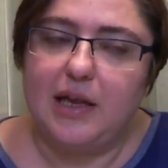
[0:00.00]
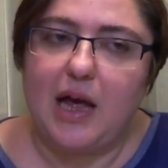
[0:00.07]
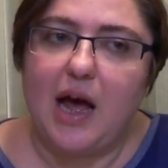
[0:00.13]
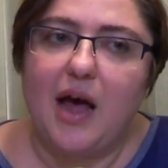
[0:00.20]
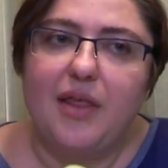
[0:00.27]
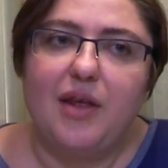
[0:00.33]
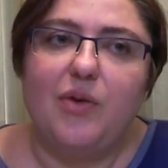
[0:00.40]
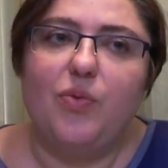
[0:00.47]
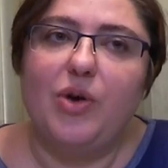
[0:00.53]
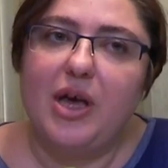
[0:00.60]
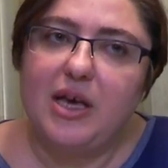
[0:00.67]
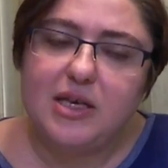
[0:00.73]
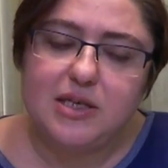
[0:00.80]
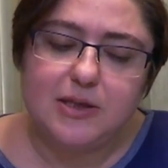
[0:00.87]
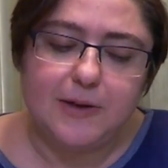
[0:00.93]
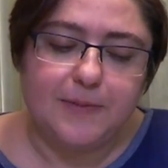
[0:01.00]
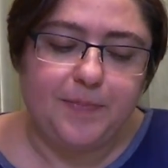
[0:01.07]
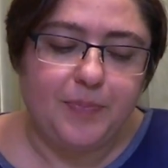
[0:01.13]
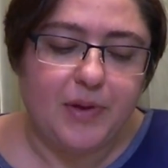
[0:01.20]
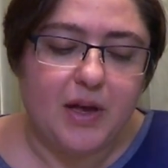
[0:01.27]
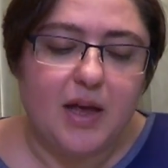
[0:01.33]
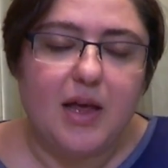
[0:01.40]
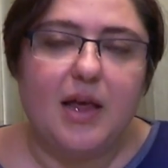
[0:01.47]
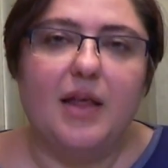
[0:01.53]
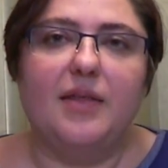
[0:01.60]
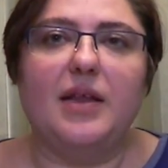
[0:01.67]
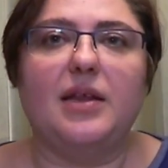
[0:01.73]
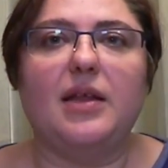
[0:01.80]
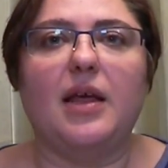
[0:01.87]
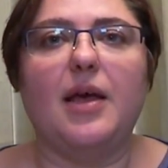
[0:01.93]
other ways
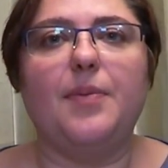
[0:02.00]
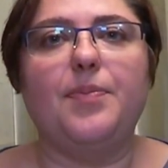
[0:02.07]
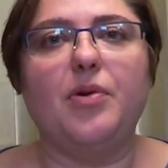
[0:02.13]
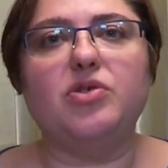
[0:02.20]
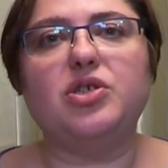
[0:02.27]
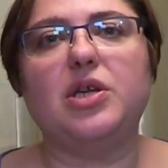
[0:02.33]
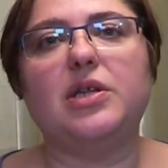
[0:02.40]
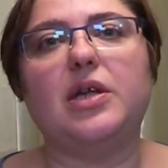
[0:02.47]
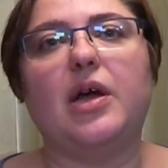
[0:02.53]
that a person